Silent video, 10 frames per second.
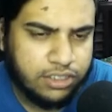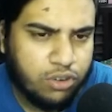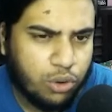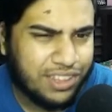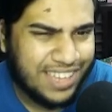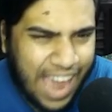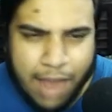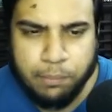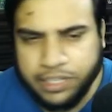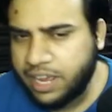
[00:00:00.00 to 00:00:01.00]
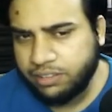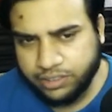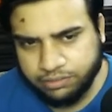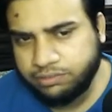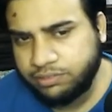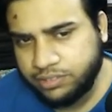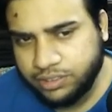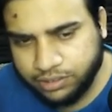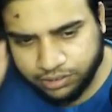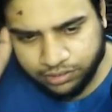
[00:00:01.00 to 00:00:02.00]
or the cat medallion.
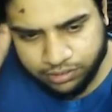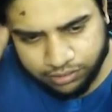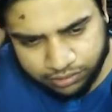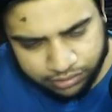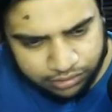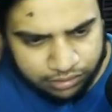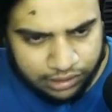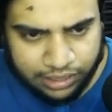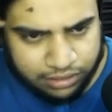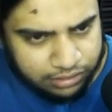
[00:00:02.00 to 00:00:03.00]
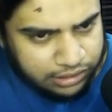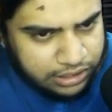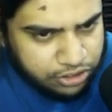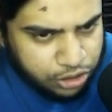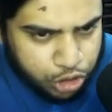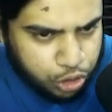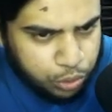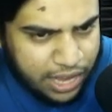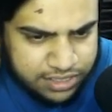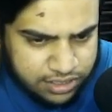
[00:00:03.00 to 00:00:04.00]
Like, these are the
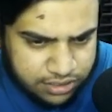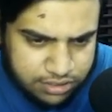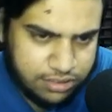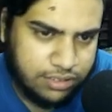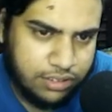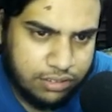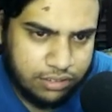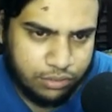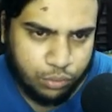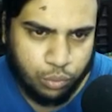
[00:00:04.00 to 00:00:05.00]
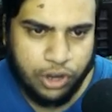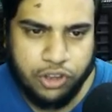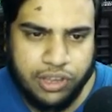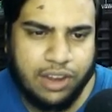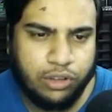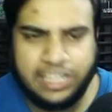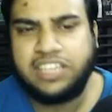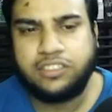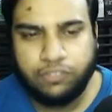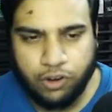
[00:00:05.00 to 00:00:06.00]
two guesses. Where do you get
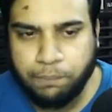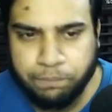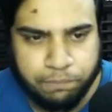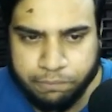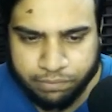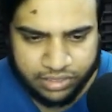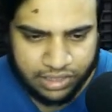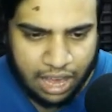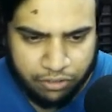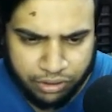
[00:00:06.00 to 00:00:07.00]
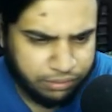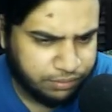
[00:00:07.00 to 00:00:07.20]
Lynx from? I don't